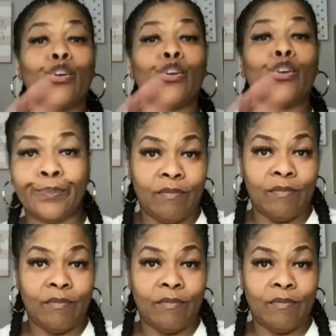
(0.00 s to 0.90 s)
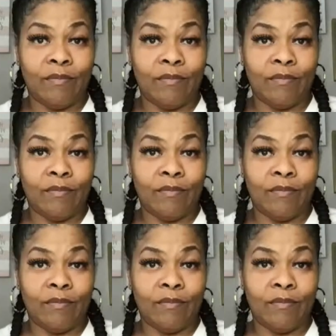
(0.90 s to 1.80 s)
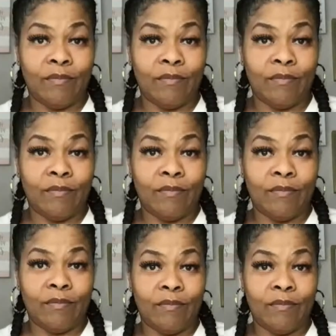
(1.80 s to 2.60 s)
Talk. Talk.